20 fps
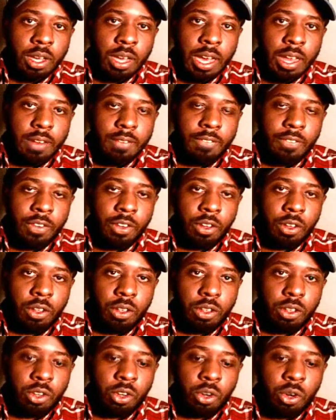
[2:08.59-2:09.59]
kind of
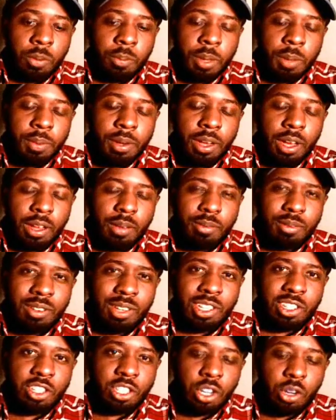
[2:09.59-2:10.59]
feel, or maybe not
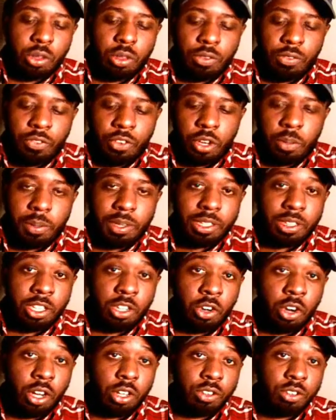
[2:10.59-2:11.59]
necessarily feel, but
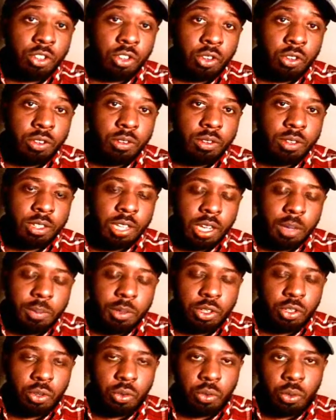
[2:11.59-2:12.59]
there are certain
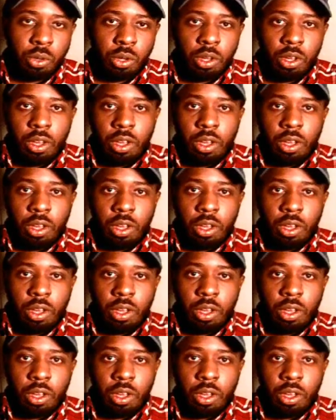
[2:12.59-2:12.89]
segments who